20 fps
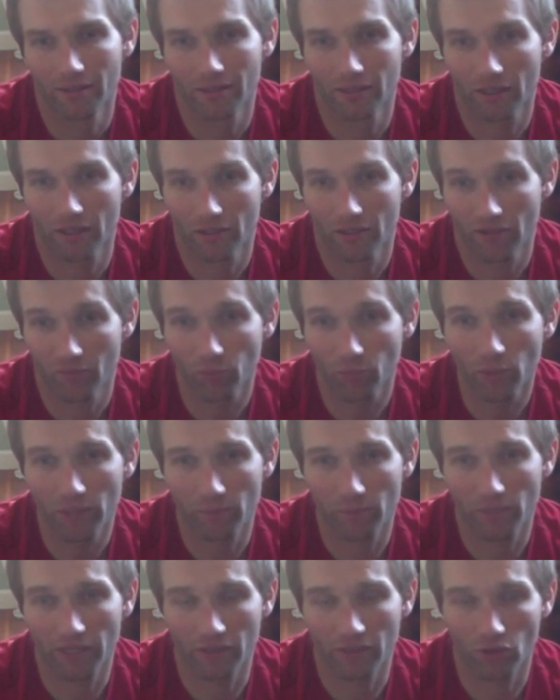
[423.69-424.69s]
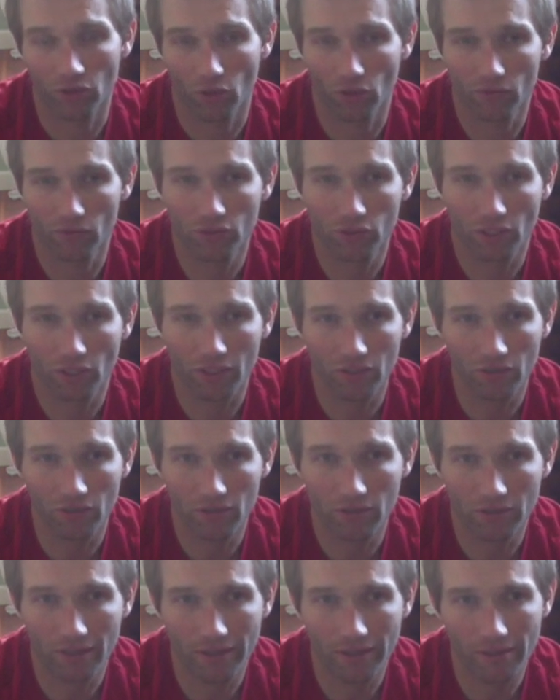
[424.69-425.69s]
You know, you have pretty big nerve
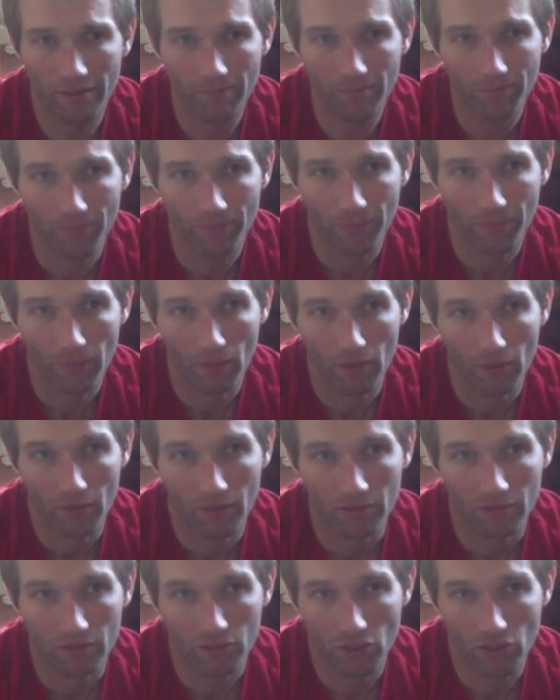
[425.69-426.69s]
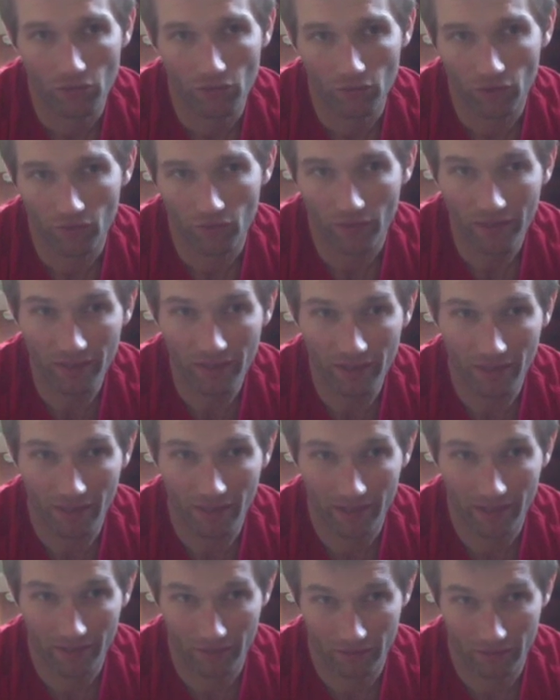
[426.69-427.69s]
structures there. So if you're feeling
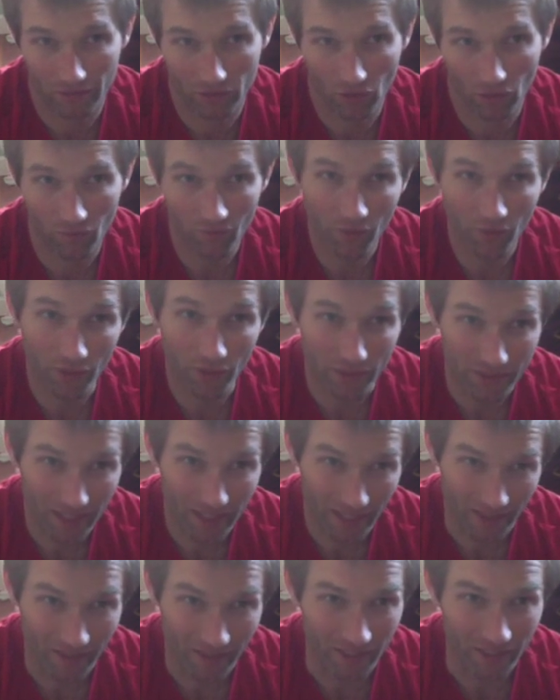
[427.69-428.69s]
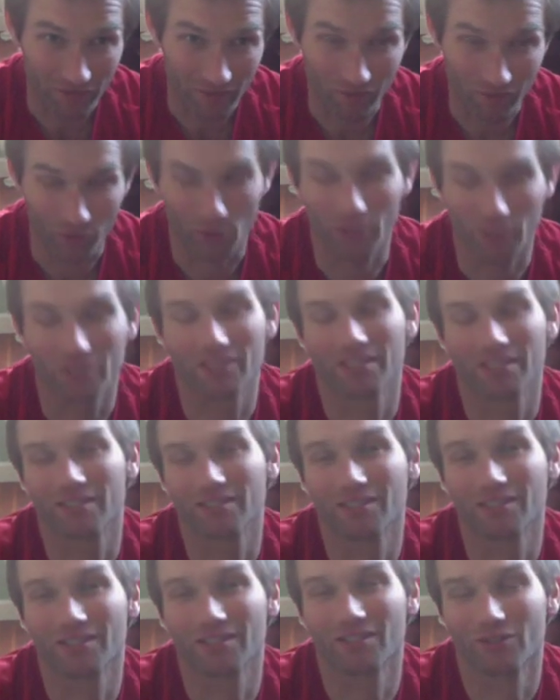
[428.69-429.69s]
like your foot is tingling, for
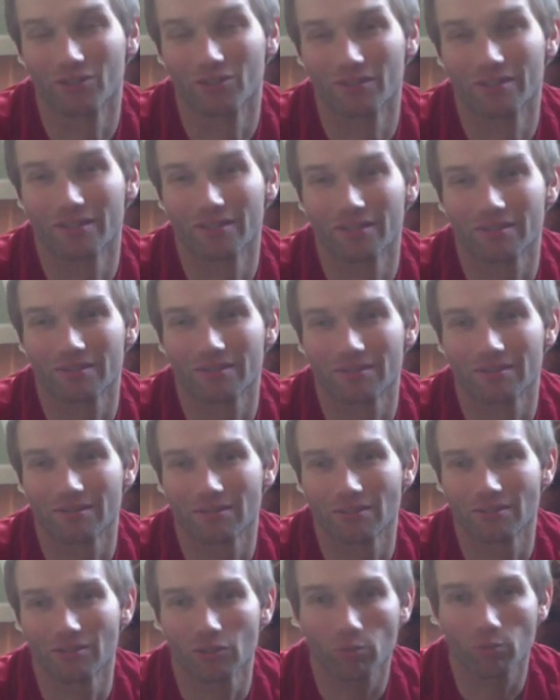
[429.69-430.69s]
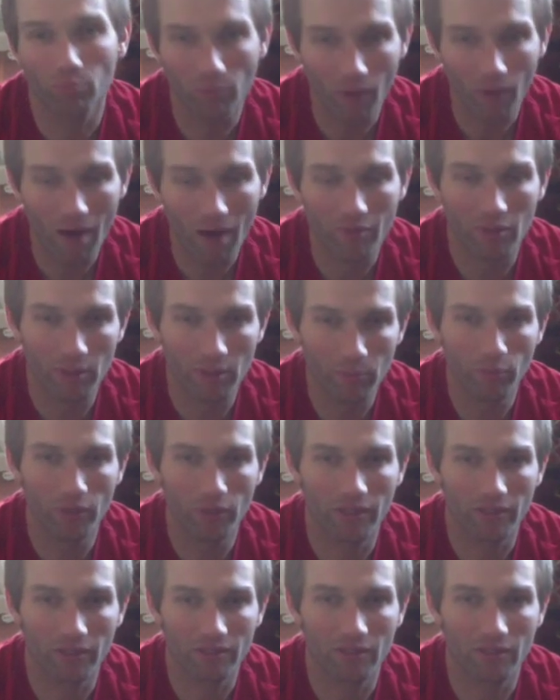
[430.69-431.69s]
instance, you're probably
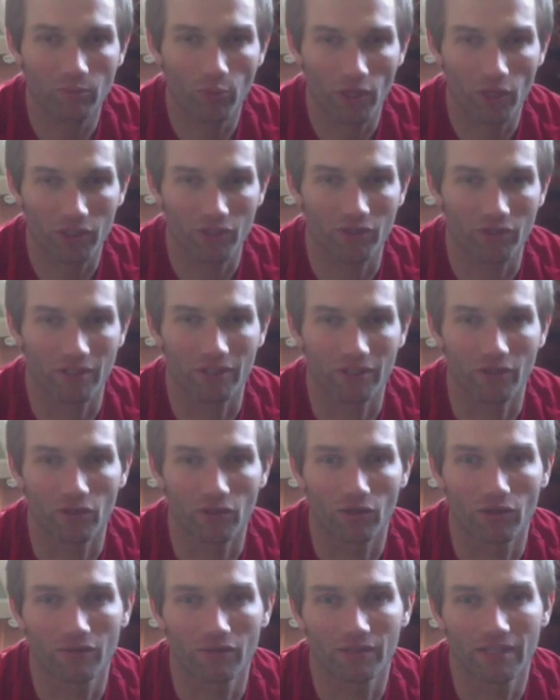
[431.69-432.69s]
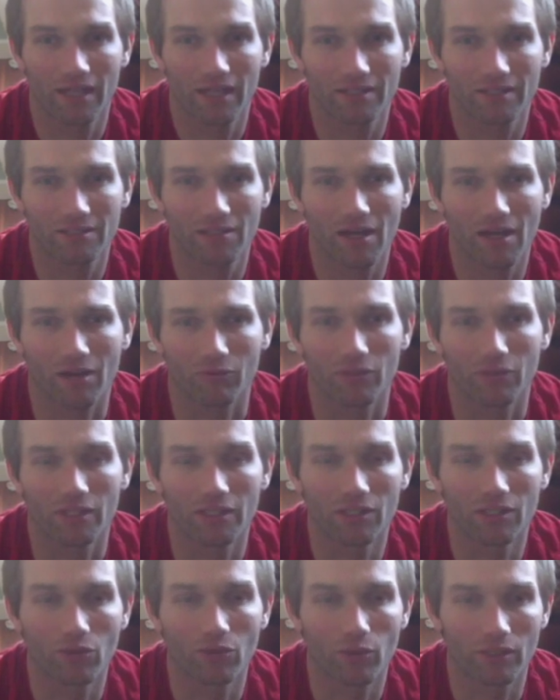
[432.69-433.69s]
putting some pressure on a nerve, and that's not
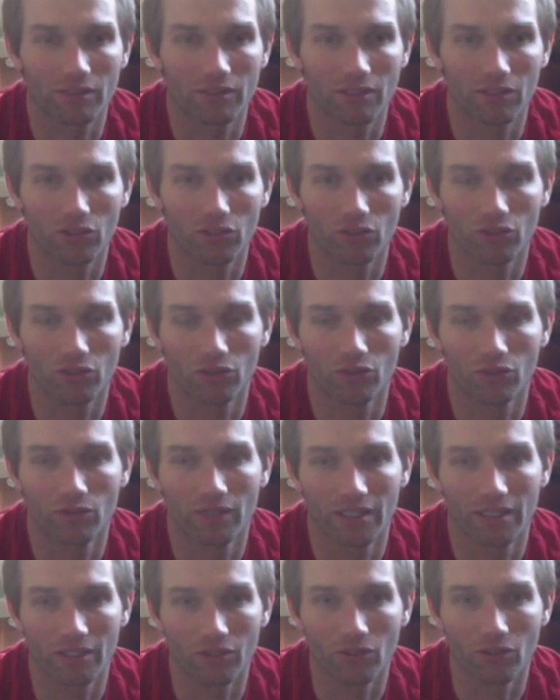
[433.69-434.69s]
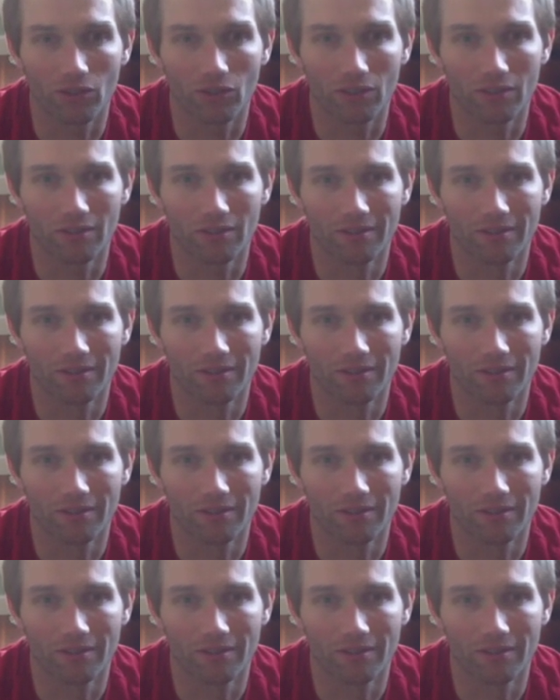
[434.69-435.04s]
really going to do you any good.